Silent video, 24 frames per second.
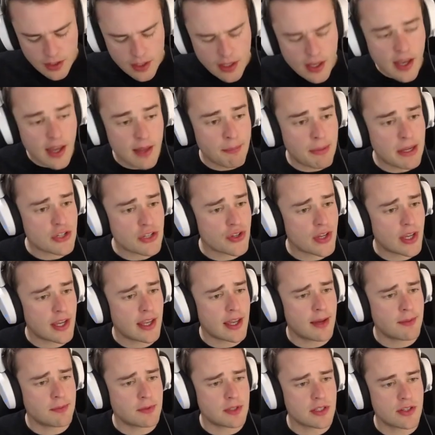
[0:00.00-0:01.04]
And much like
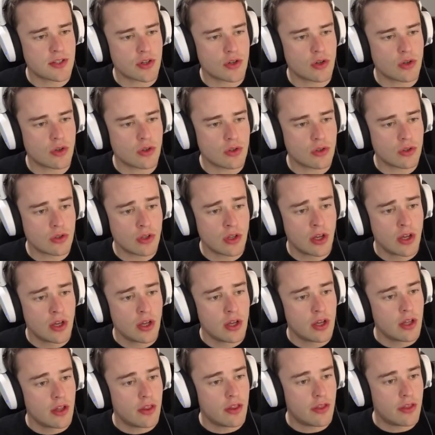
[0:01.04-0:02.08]
Captain's Call,
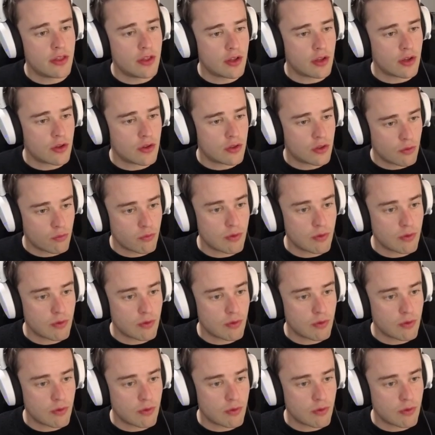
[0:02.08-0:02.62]
the